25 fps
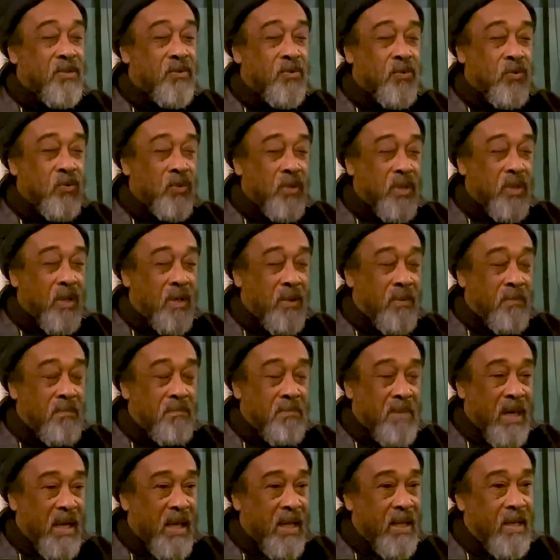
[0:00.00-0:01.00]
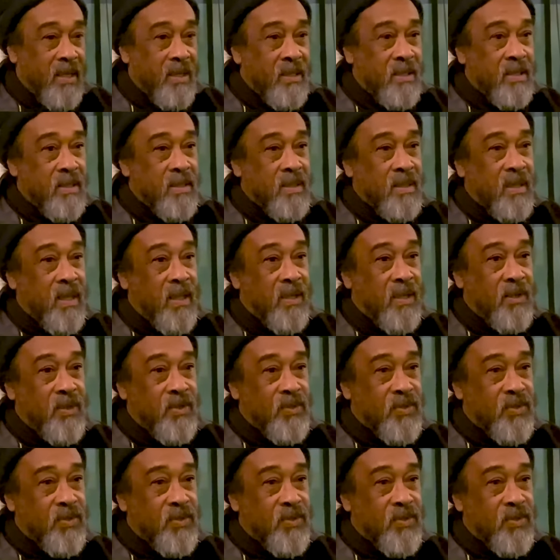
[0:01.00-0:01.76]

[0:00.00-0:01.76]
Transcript: through the mind and the